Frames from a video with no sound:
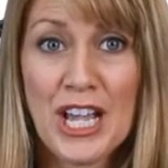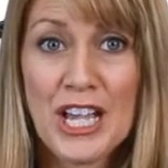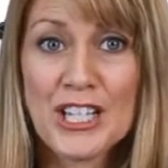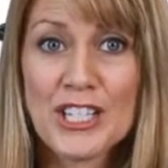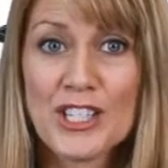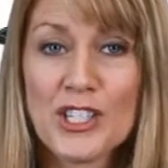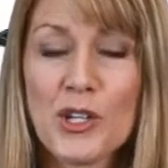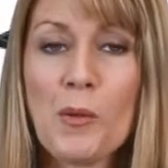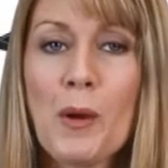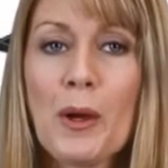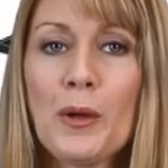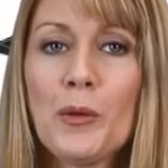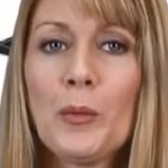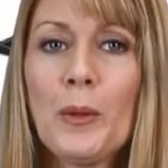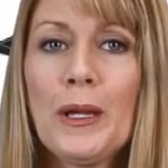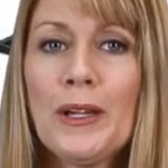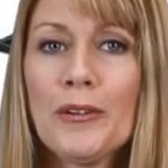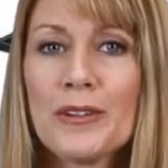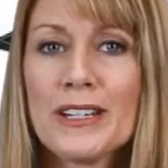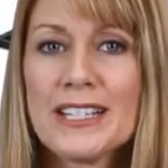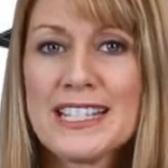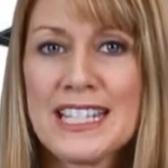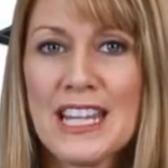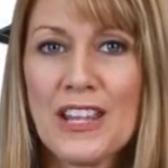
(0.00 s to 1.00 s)
so when we
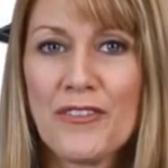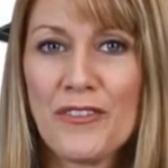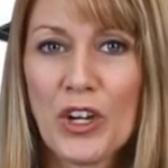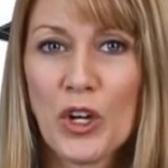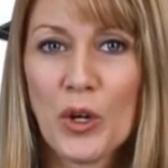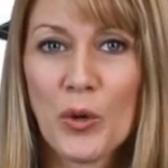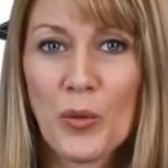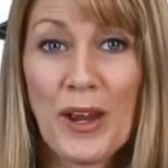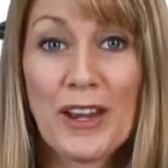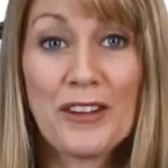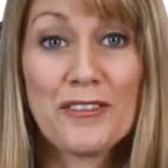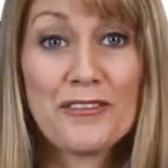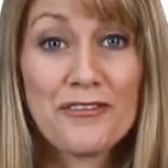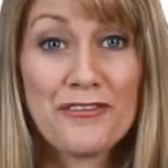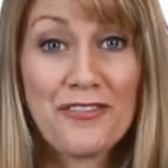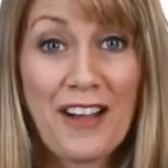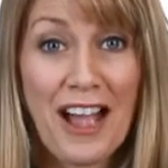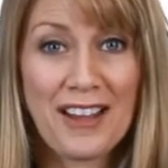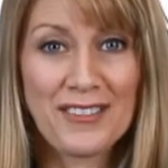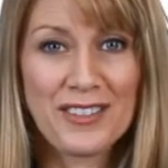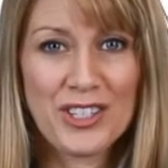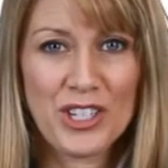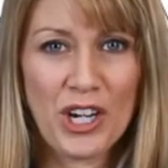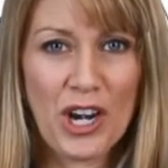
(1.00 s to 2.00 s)
receive a great
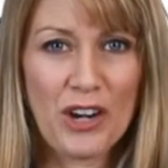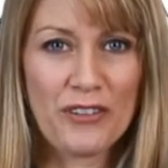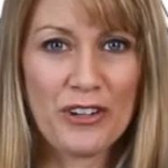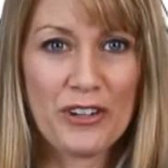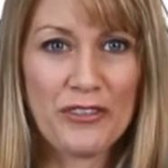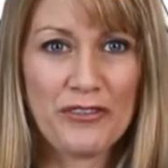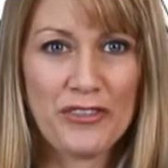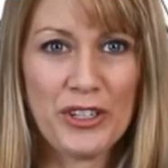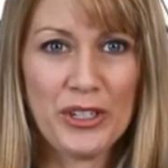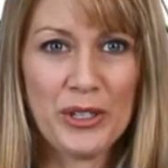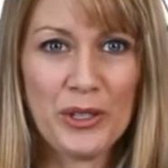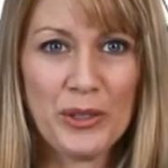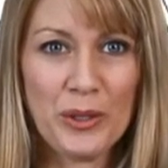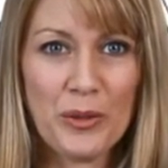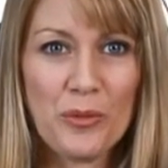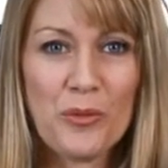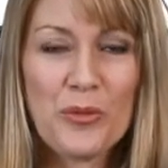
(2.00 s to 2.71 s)
five-star review,